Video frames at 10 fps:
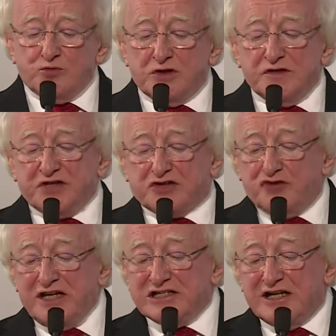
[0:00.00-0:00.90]
And one of the
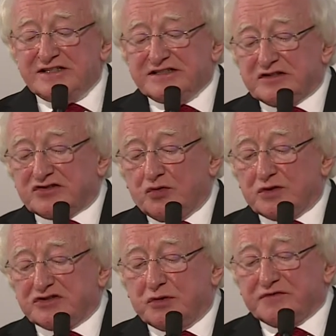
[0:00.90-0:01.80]
great lessons
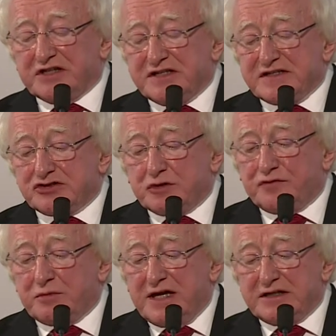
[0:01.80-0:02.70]
also of the history
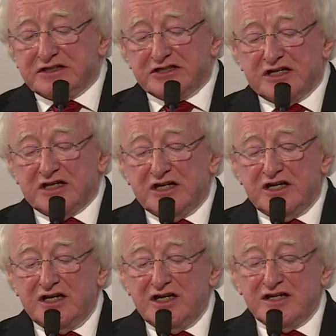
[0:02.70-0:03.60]
of humanity
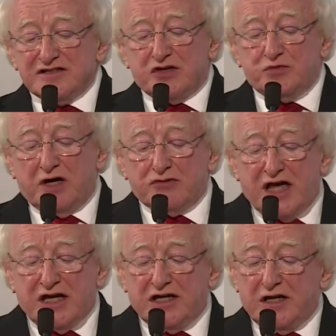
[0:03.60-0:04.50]
is that we are
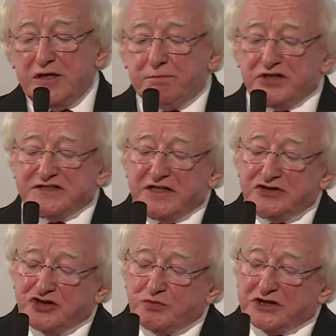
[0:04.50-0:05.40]
regularly
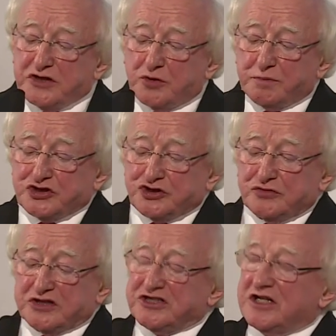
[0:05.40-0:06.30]
presented with an
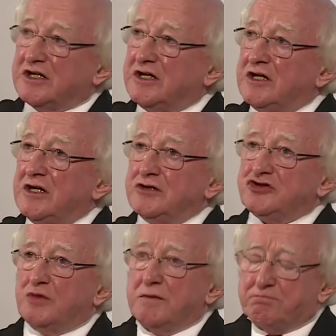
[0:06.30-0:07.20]
opportunity
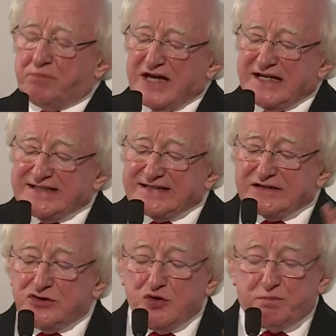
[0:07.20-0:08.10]
to
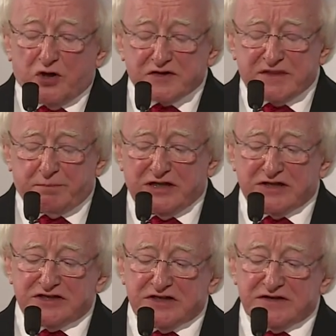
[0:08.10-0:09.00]
embrace new
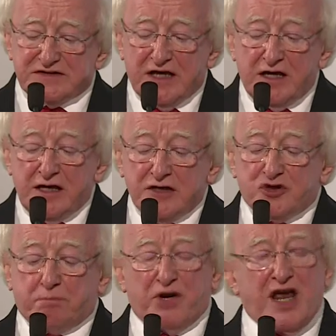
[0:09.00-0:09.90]
possibilities,
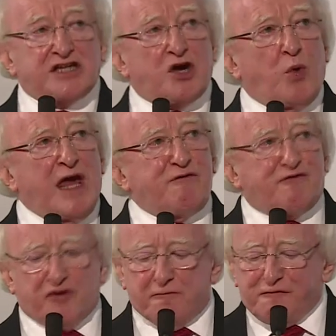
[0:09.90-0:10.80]
to break away
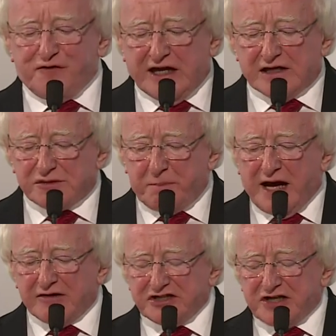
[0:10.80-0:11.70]
from failed
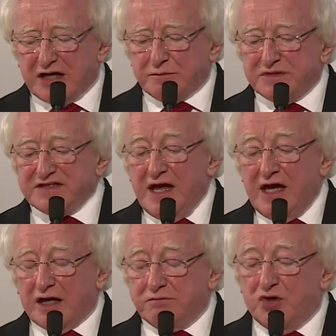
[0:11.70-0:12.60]
paradigms
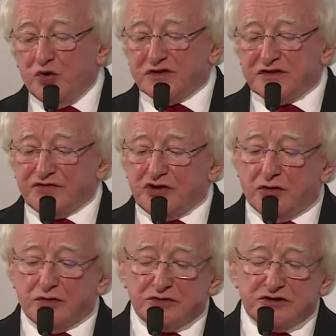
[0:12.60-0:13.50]
and modes of
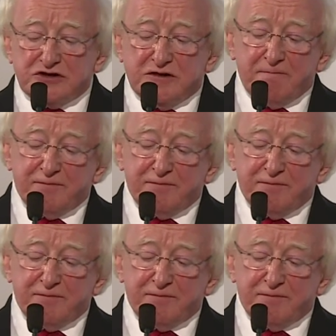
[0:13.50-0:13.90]
thought.